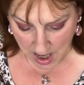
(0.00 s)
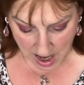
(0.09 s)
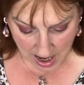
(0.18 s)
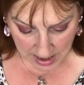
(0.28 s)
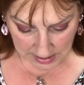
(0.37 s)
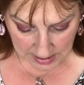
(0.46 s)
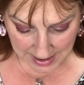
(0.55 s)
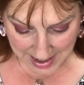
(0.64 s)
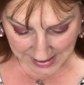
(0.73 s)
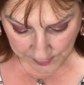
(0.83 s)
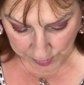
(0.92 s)
And
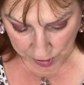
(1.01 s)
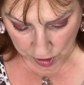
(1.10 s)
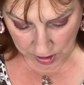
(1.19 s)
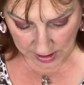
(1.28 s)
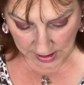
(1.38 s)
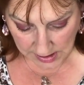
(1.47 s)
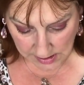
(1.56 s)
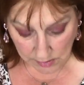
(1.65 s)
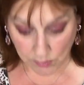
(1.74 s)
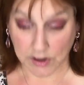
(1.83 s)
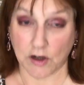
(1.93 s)
last but not least,
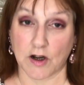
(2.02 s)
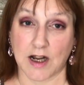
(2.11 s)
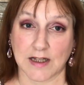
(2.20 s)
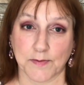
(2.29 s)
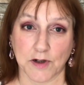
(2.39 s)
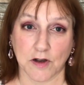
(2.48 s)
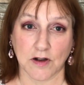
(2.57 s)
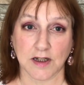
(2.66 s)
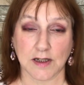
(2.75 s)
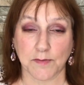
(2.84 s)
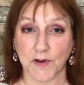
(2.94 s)
or not last but not
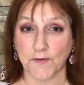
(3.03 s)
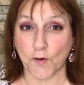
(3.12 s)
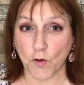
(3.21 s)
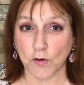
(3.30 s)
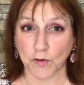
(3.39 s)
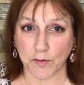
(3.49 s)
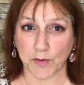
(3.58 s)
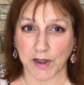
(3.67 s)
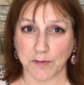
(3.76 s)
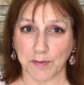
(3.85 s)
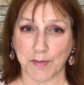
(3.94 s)
least, my phone would be
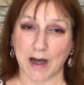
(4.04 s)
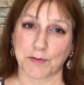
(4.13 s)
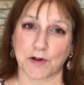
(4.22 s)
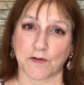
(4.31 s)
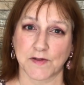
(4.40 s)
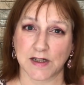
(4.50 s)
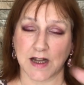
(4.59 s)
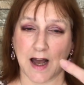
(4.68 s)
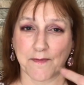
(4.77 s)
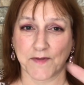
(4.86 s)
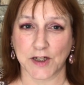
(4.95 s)
in my bag, but obviously
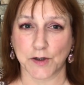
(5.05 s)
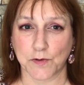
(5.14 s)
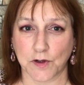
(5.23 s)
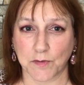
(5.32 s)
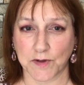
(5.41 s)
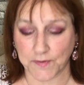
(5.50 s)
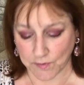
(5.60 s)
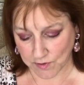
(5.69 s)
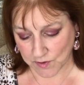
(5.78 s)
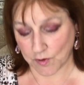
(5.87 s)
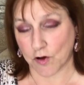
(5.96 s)
I'm videoing on my
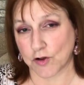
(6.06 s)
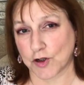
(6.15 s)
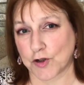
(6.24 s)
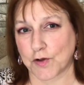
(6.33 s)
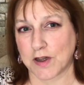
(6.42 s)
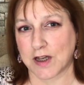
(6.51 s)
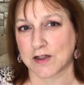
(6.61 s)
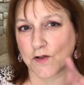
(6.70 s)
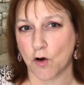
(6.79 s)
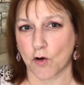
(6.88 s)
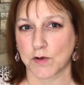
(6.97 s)
phone, so I can't show you that. So
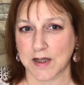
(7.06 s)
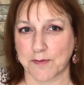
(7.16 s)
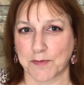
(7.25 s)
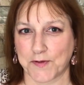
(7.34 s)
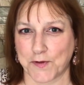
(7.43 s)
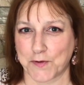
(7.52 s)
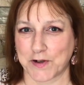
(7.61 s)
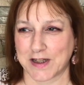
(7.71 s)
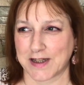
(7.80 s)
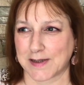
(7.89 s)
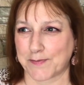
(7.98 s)
I always have my phone
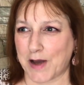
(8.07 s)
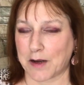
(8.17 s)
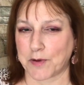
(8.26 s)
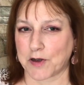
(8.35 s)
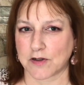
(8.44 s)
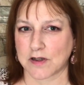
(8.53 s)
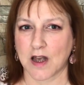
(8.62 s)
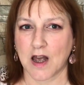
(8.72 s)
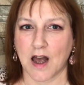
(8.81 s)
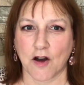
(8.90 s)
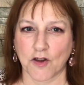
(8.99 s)
in this bag because
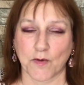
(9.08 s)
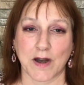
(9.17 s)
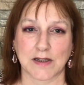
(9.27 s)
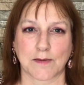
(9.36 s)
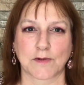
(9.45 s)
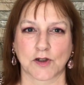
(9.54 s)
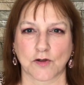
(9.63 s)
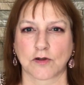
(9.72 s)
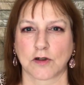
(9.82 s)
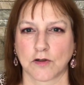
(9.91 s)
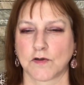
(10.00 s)
otherwise I'm just
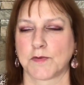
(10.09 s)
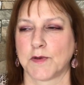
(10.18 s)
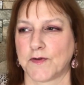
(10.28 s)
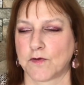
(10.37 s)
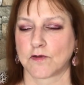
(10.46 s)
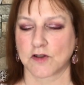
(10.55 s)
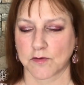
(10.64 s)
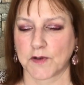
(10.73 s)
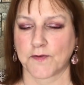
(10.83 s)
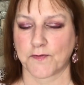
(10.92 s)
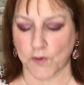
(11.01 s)
going to lose my phone. So my
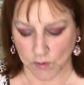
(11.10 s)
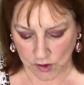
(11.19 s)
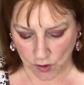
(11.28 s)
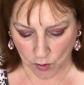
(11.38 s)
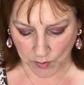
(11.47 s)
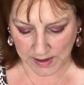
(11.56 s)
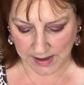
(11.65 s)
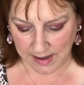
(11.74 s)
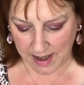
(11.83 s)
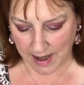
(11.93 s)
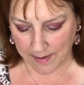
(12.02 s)
phone's always
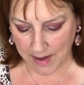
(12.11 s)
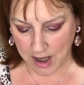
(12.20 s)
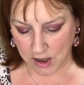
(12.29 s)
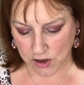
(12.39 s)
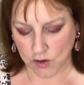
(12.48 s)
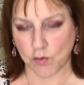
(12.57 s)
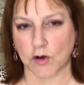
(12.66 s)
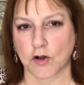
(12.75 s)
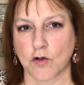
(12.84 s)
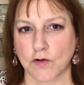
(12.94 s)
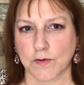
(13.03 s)
in there. So
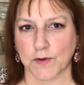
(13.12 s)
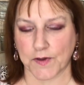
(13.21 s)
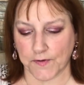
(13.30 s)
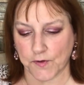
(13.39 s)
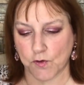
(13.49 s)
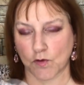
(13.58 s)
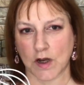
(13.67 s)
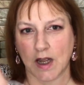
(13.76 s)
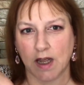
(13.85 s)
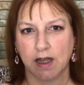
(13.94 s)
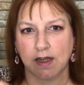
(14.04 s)
what goes with the phone
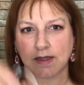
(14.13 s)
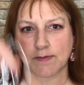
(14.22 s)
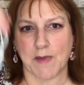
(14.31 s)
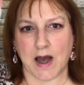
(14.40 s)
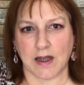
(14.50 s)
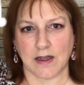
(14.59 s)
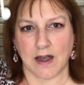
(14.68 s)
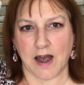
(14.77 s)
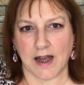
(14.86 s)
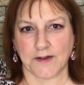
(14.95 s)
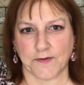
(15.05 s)
is my
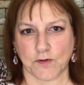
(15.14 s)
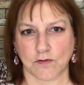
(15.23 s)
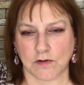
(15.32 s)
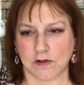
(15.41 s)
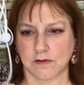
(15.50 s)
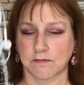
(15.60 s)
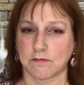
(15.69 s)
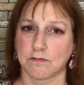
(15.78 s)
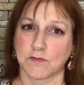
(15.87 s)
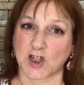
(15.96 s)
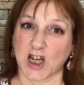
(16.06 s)
headphones,
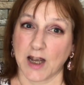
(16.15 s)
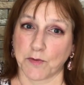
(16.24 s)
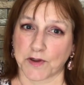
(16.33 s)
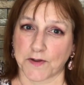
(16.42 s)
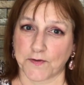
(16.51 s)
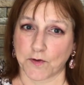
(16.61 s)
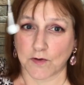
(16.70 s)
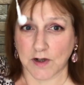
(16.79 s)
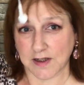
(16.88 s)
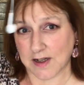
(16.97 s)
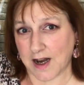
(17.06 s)
which came with the phone.
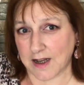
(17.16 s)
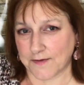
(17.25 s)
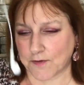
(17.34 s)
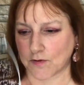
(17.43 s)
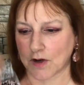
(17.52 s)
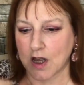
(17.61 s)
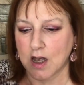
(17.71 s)
It's an iPhone.